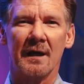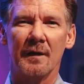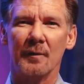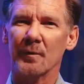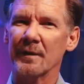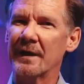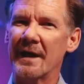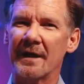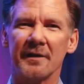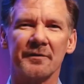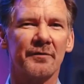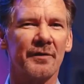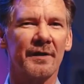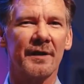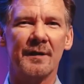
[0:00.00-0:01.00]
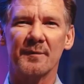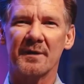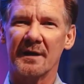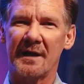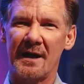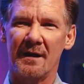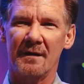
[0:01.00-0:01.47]
we had a dream to
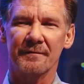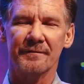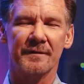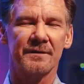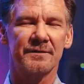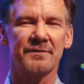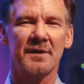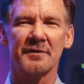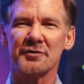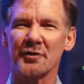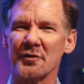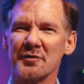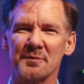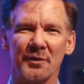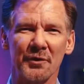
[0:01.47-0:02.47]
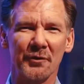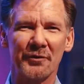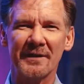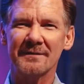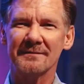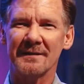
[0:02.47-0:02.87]
have a church building